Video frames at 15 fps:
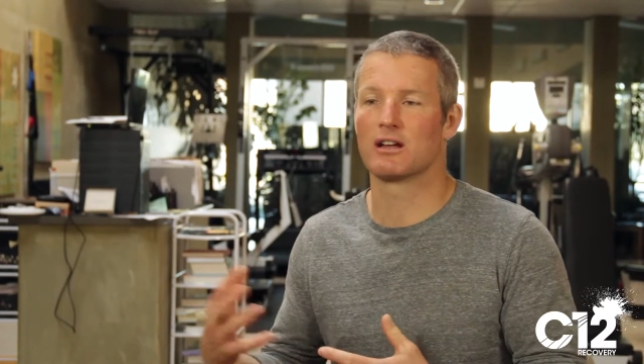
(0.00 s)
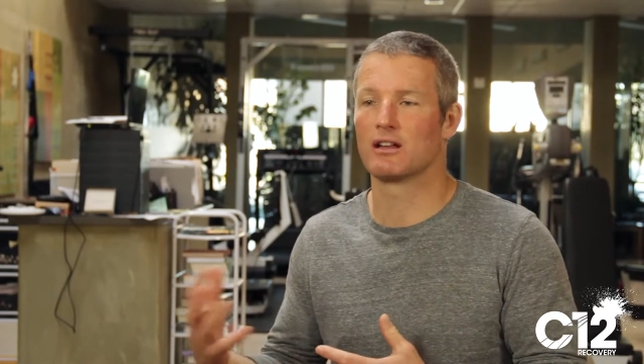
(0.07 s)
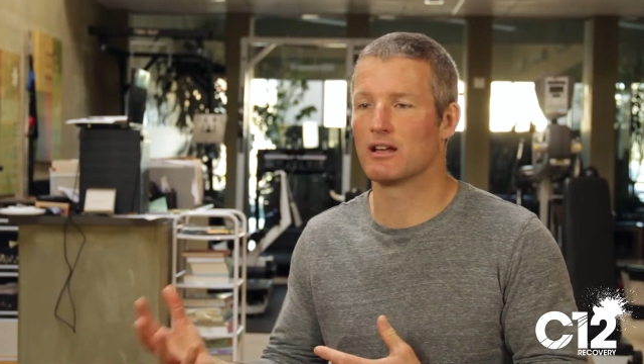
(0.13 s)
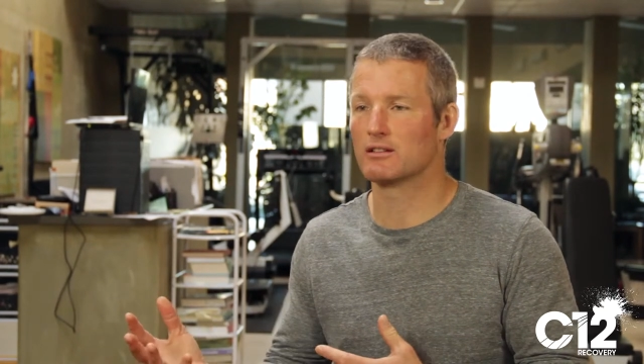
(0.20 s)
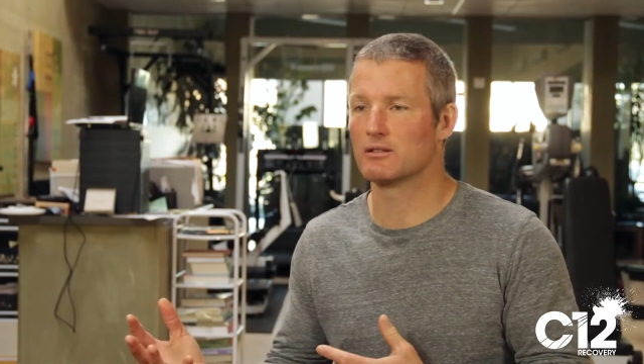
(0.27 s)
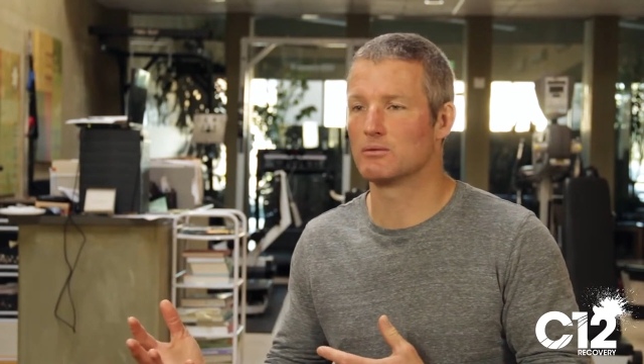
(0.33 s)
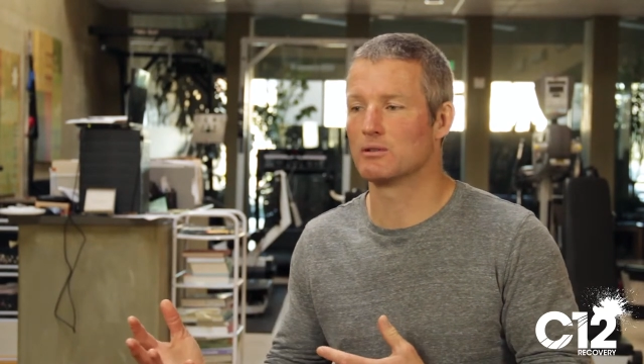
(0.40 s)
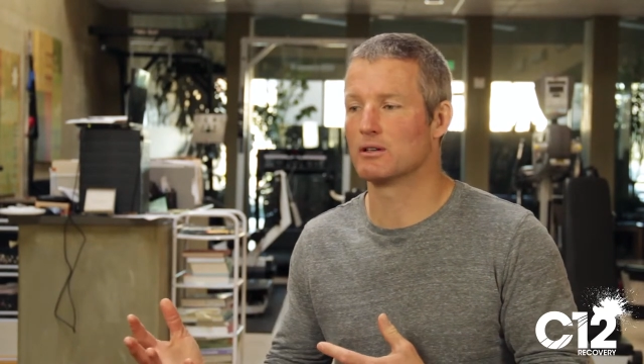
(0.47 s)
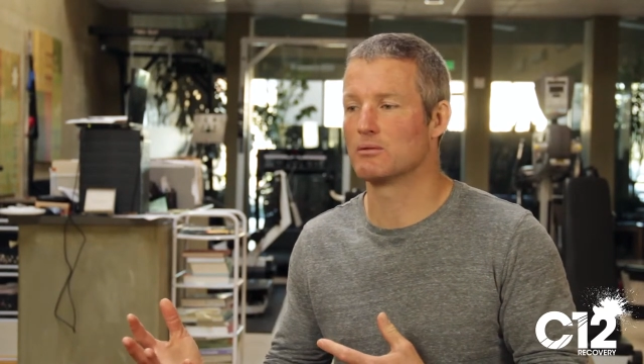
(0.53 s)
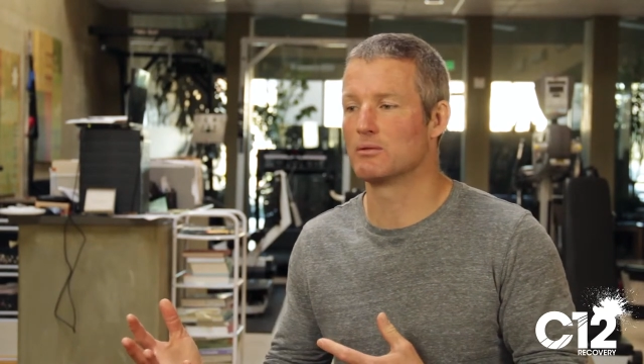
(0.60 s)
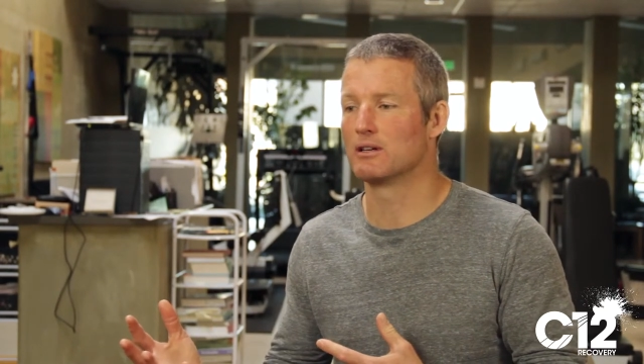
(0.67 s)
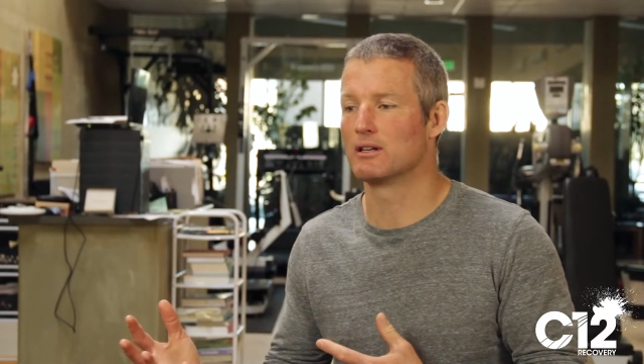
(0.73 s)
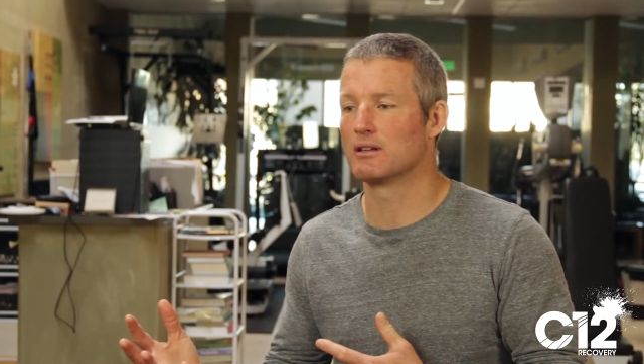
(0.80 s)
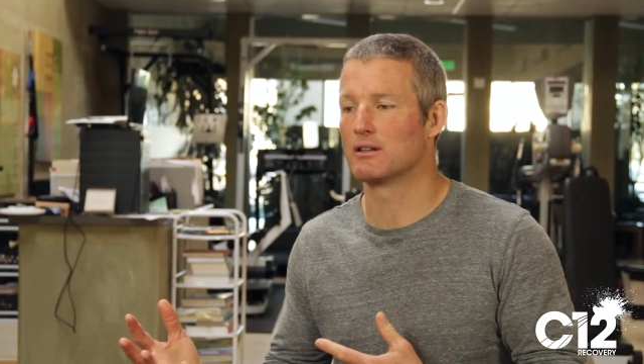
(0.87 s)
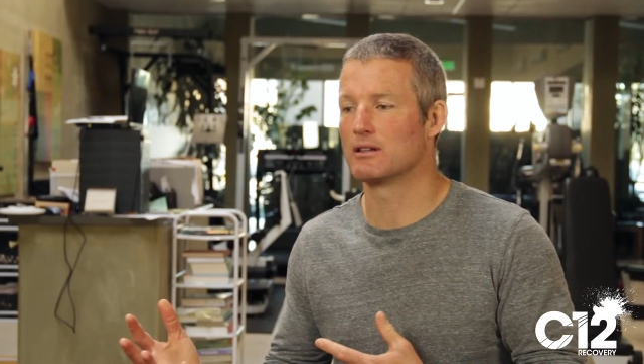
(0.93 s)
and I like to work
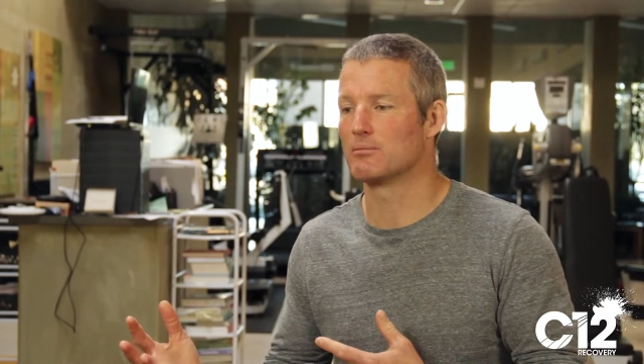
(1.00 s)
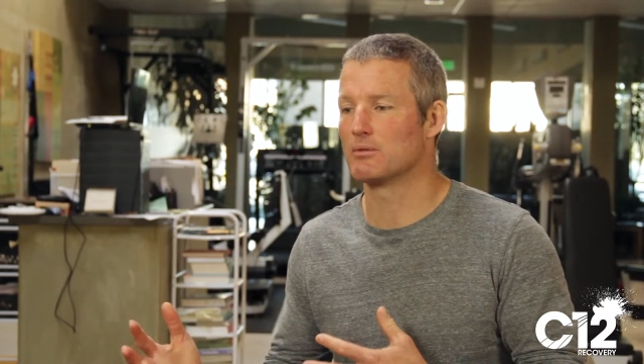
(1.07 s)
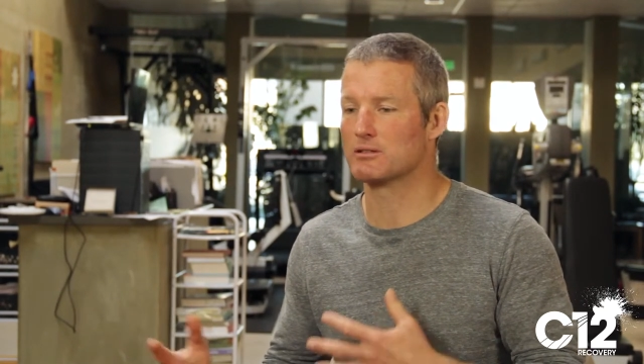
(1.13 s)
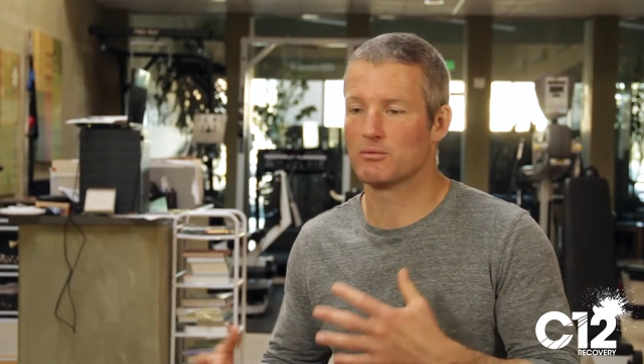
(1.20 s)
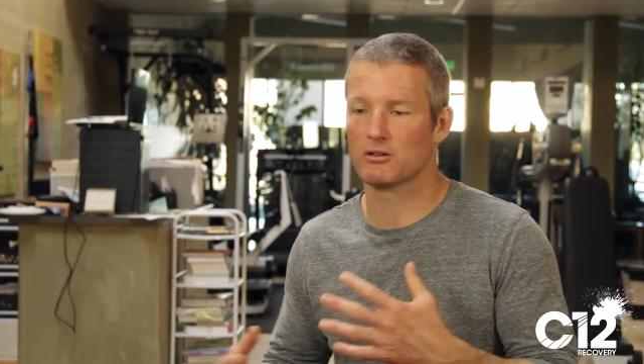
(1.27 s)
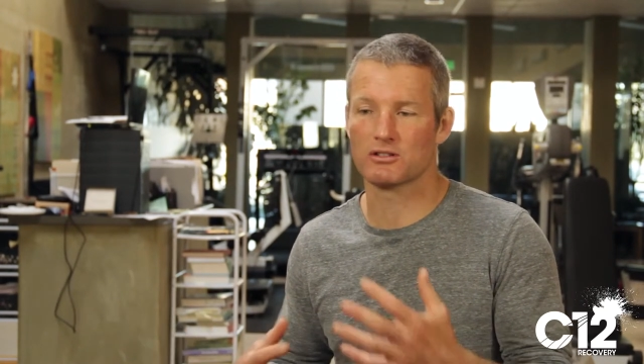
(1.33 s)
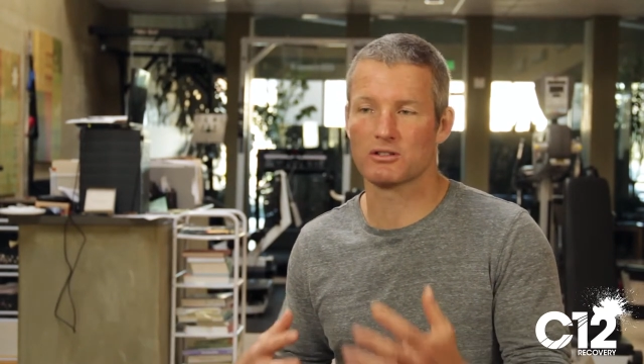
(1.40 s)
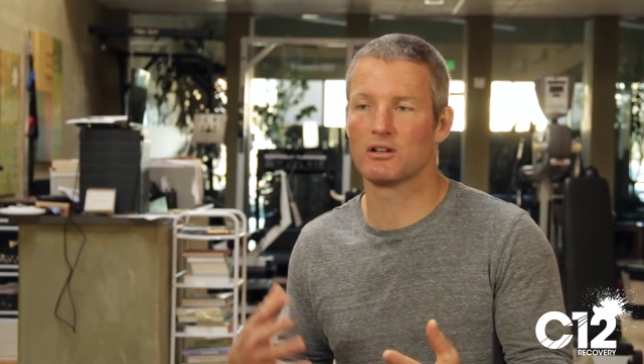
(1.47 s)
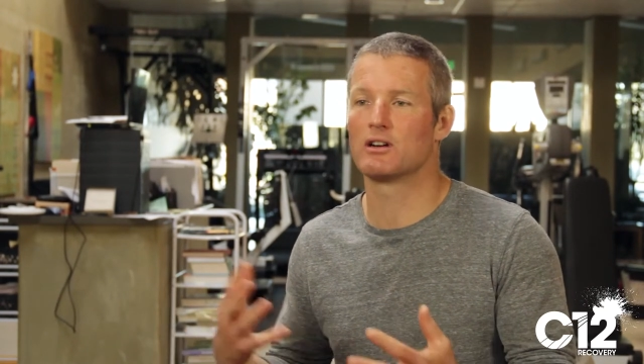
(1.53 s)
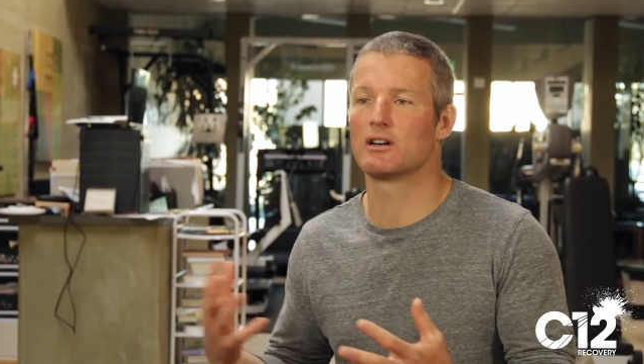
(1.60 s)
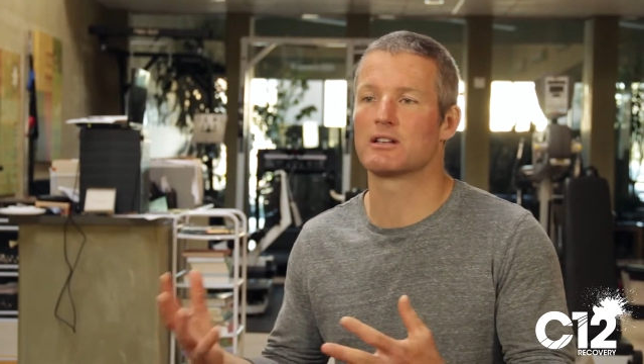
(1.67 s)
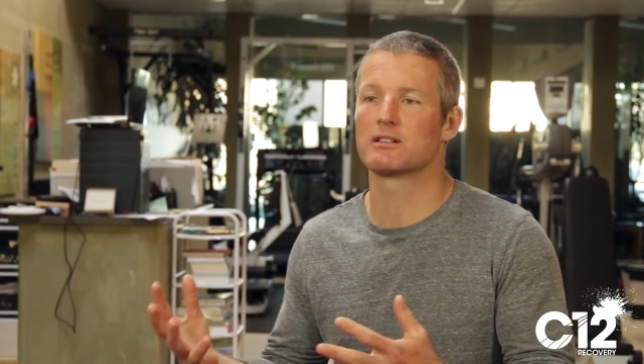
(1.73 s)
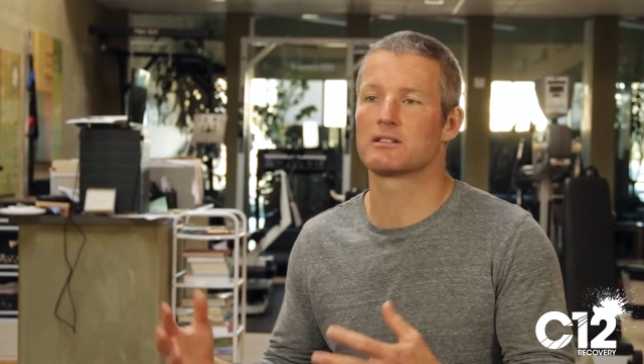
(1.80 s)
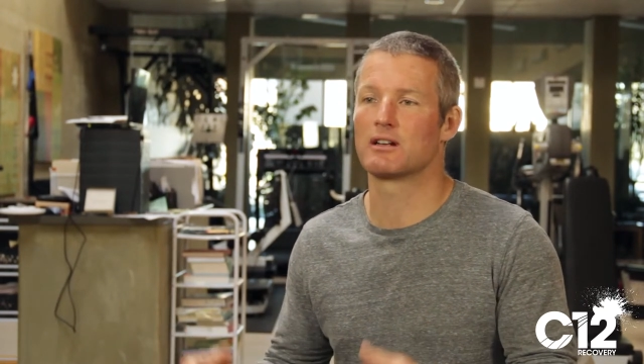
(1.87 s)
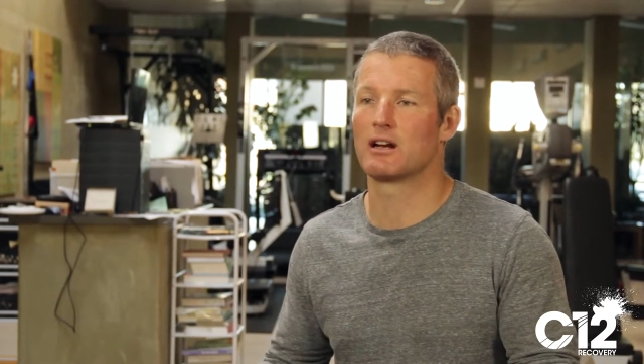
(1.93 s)
with mixed martial
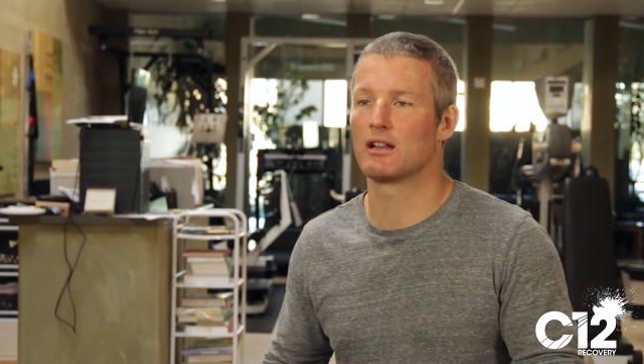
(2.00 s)
artists,